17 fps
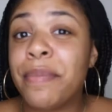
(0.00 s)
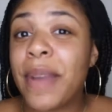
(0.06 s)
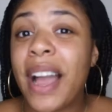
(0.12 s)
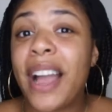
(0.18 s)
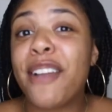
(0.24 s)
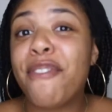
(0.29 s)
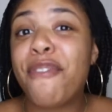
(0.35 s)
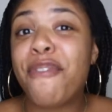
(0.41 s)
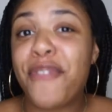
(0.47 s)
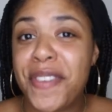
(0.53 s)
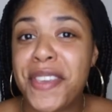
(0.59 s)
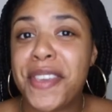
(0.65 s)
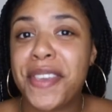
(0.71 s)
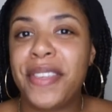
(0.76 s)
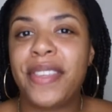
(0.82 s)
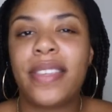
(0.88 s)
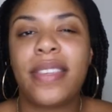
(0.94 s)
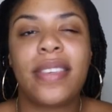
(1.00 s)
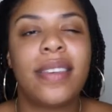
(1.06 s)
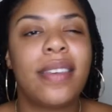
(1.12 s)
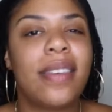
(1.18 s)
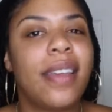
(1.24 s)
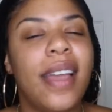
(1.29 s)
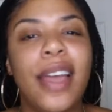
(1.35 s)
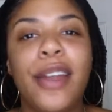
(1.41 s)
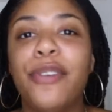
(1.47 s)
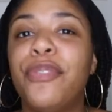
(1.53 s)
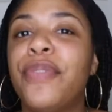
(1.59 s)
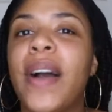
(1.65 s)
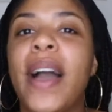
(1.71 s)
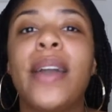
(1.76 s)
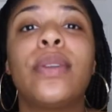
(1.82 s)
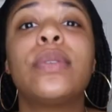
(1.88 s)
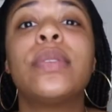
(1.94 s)
my fifth and
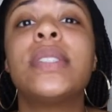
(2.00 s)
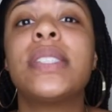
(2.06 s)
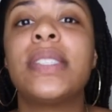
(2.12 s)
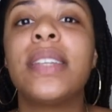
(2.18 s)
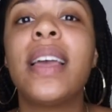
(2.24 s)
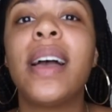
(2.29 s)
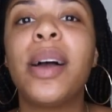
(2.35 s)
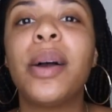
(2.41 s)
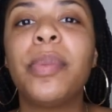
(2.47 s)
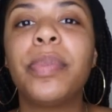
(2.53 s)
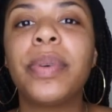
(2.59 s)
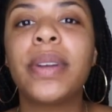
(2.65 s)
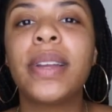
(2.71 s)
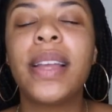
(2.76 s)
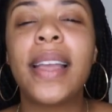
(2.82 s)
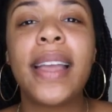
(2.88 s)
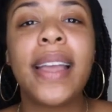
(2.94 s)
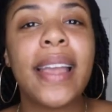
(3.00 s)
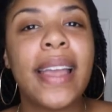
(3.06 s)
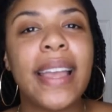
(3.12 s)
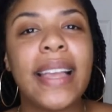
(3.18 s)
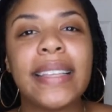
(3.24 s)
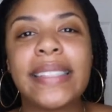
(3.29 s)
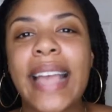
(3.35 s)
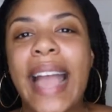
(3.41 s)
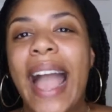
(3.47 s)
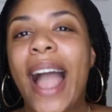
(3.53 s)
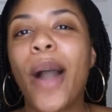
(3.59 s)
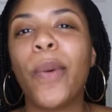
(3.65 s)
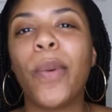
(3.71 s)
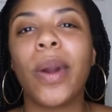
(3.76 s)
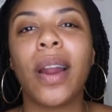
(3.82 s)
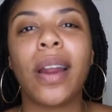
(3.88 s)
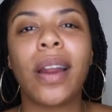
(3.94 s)
final step is
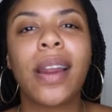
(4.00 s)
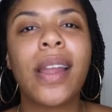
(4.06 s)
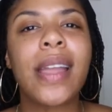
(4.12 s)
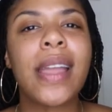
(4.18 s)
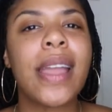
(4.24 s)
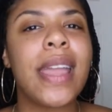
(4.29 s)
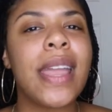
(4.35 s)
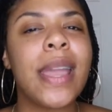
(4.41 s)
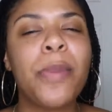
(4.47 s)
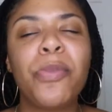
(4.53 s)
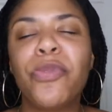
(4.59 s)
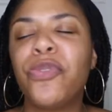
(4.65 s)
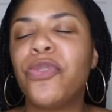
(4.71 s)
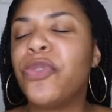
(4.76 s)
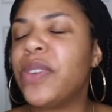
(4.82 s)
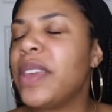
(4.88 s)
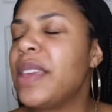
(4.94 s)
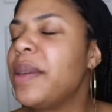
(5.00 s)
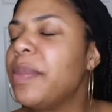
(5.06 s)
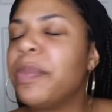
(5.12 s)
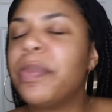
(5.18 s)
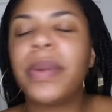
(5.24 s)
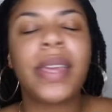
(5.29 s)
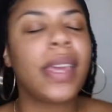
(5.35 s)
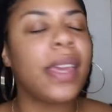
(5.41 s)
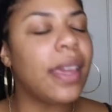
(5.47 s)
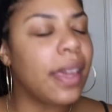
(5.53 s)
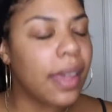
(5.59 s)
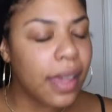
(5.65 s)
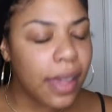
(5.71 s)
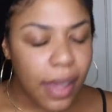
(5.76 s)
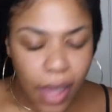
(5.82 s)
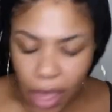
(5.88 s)
our M V P,